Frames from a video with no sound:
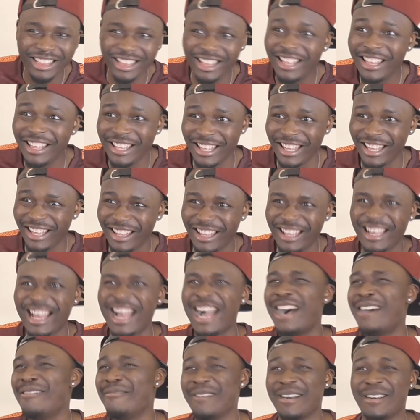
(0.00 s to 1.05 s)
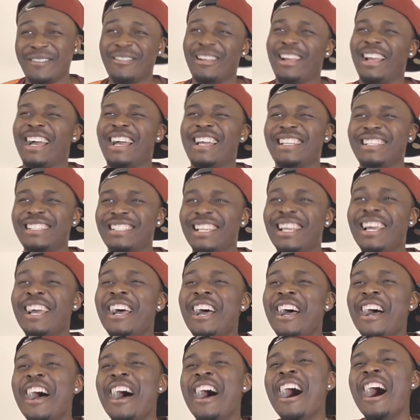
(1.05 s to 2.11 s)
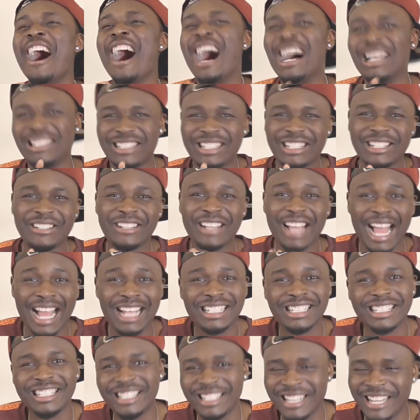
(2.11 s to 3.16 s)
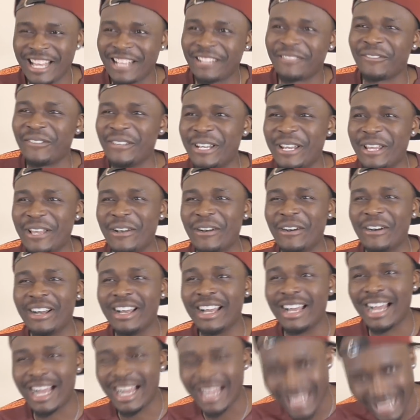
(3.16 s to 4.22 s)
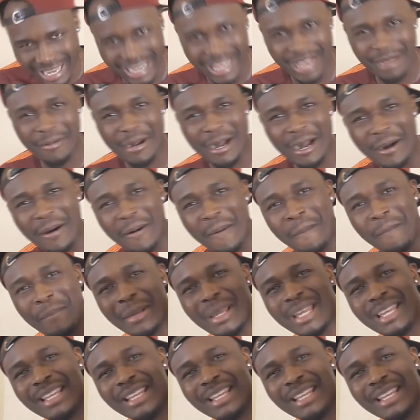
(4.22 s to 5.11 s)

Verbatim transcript: I'm out, guys. I'll see you guys in the next video, and I'm out.